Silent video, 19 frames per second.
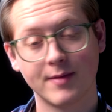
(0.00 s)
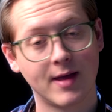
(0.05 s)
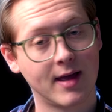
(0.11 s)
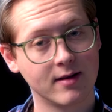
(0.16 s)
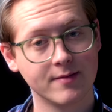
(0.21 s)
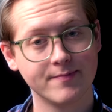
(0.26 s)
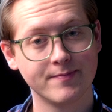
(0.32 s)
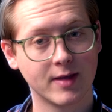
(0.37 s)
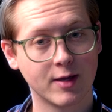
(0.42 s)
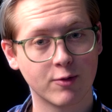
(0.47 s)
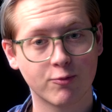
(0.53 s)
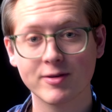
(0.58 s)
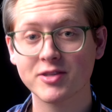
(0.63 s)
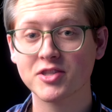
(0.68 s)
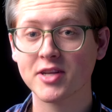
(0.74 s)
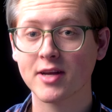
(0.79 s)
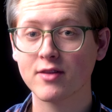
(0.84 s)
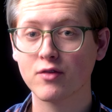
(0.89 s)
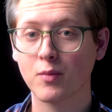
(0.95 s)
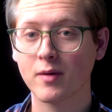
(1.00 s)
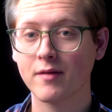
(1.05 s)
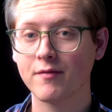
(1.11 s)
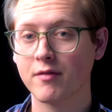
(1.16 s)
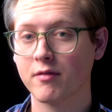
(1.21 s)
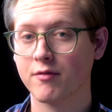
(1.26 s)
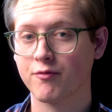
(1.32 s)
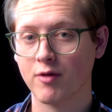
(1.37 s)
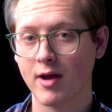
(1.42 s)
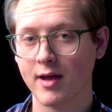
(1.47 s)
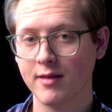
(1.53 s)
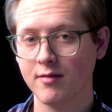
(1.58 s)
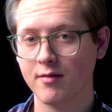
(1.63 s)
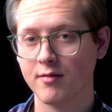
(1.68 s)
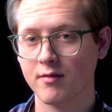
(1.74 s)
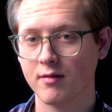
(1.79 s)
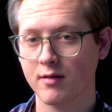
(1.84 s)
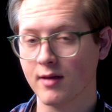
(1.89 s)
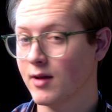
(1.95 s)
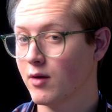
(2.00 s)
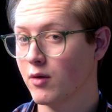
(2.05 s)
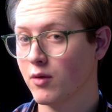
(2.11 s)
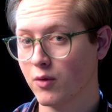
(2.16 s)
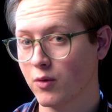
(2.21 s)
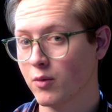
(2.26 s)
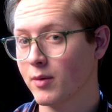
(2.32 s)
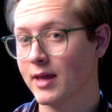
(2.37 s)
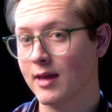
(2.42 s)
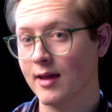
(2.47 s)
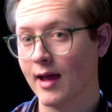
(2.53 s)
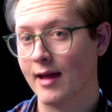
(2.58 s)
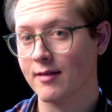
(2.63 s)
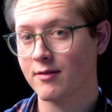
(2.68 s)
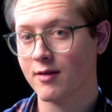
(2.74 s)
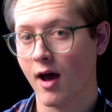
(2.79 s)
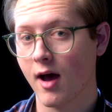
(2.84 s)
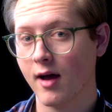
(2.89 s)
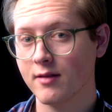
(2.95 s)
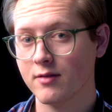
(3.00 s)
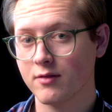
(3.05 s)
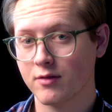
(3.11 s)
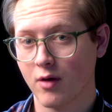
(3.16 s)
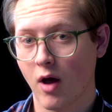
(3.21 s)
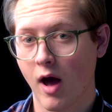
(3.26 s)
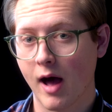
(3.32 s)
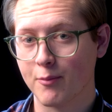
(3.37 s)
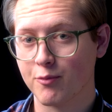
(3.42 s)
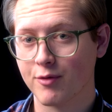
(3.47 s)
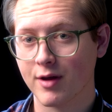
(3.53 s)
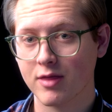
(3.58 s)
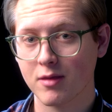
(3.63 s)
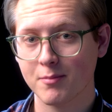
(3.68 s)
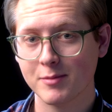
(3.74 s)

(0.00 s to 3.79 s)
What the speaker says: and he reached out to one of his friends, who he had taught to operate the